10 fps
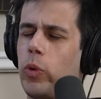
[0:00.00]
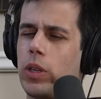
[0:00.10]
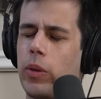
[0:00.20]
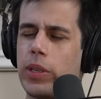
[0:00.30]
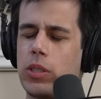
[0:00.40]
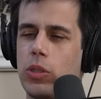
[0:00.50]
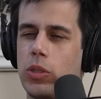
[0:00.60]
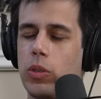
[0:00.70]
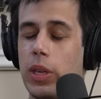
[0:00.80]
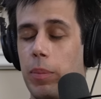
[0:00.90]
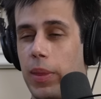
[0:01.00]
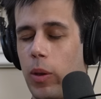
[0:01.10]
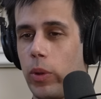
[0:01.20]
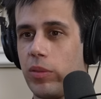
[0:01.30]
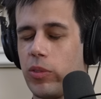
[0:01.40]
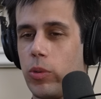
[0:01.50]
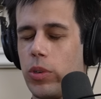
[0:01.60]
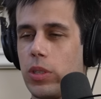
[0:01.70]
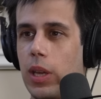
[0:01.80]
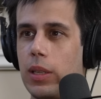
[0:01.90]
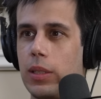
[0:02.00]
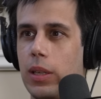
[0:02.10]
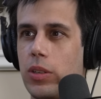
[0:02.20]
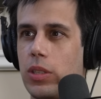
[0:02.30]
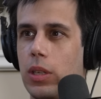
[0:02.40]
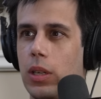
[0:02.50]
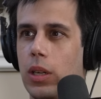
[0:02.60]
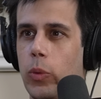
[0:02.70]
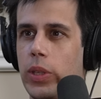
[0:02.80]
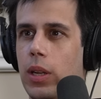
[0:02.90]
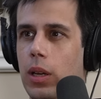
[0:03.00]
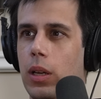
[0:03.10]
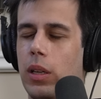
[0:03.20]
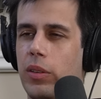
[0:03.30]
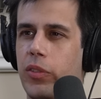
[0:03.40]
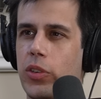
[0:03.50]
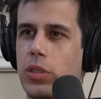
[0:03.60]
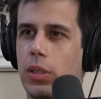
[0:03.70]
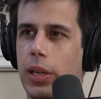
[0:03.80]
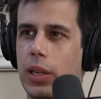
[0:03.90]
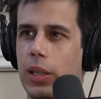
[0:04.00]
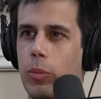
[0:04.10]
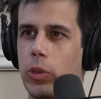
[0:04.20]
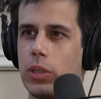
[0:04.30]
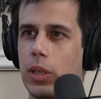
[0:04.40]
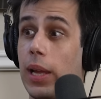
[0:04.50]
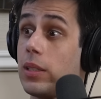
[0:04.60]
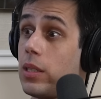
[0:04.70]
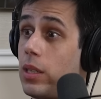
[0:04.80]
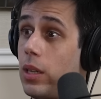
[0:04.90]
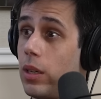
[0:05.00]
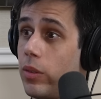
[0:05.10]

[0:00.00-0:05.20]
we're going to to keep that one, of course. And there's uh, we did uh, the first like collab with LTT.